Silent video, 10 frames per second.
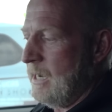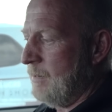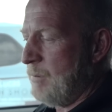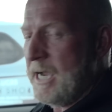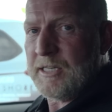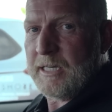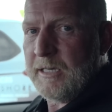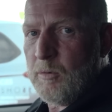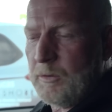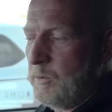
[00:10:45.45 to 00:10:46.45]
and
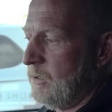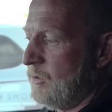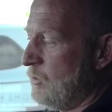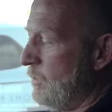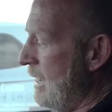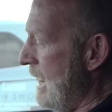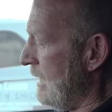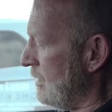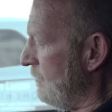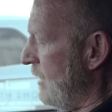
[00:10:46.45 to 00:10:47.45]
basically what we'll do is when I
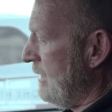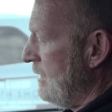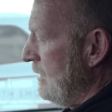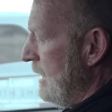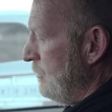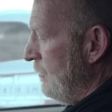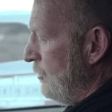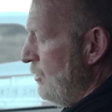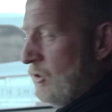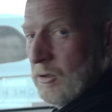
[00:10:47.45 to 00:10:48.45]
activate the adaptive
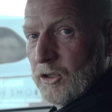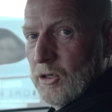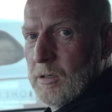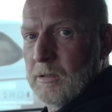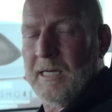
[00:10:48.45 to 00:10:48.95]
cruise control,